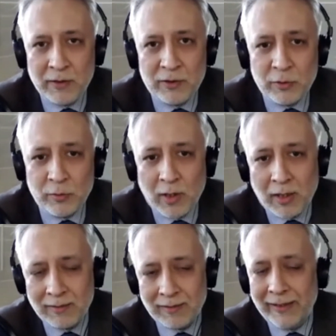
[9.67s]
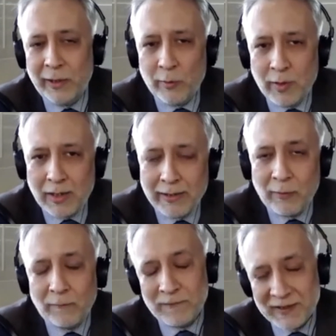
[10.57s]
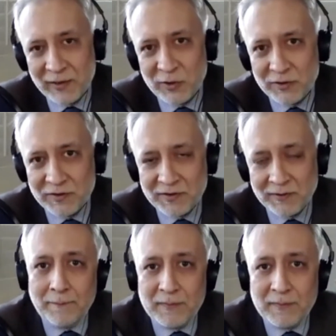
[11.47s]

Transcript: to our AEoI conversations.